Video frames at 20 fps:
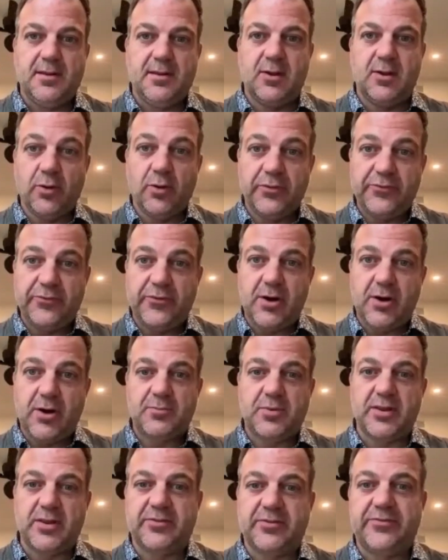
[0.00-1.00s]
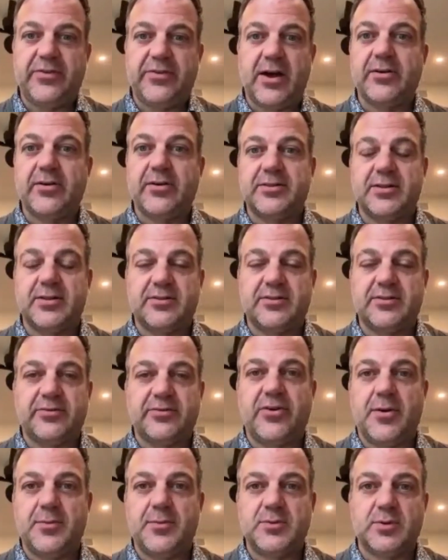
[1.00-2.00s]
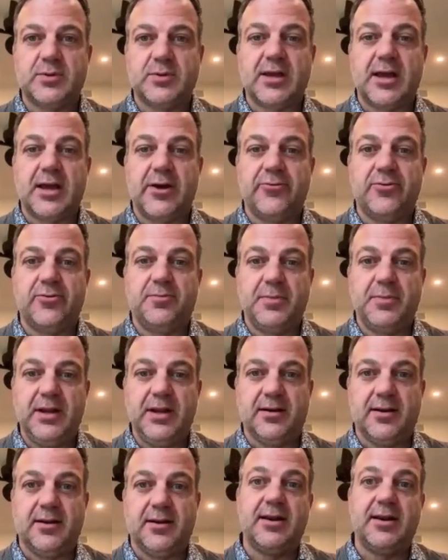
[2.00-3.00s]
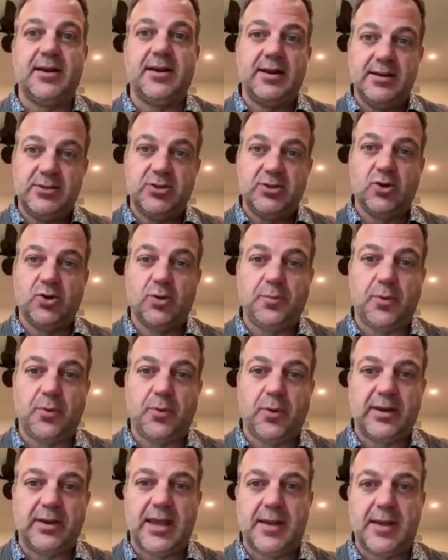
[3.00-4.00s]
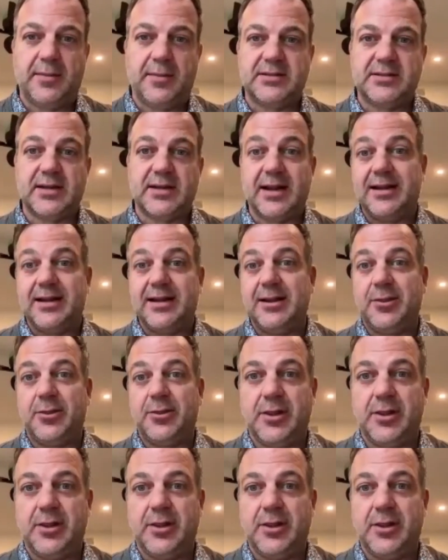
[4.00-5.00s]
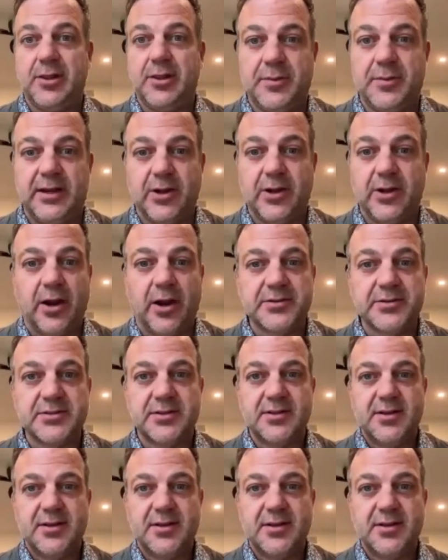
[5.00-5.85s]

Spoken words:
The off farm brother found out that the farm was worth 100 million, and then he, to your point, came and said, "I need $33 million."